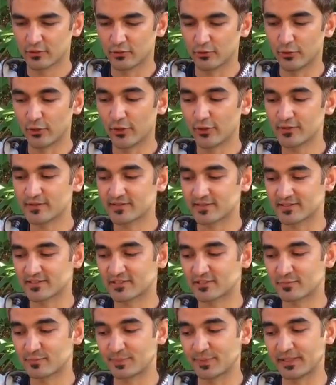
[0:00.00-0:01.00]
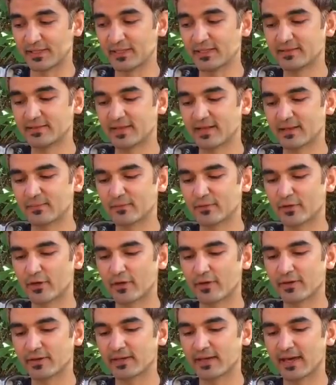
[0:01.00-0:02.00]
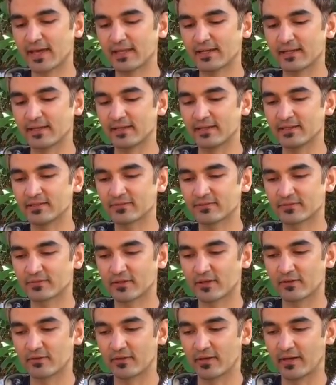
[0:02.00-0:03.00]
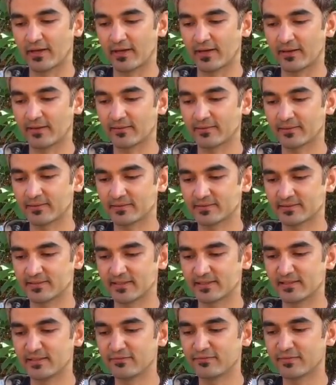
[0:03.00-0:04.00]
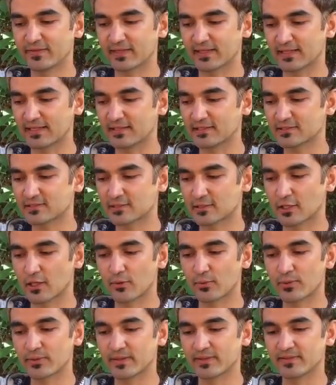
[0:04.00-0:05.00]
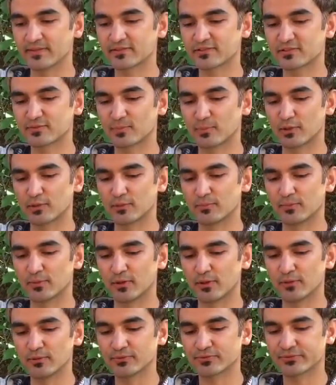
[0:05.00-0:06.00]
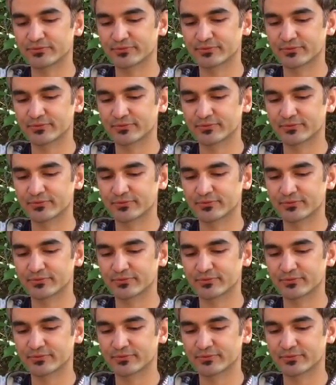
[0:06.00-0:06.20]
Notice the speed that I'm going at. It is significantly slower than the smaller bowls.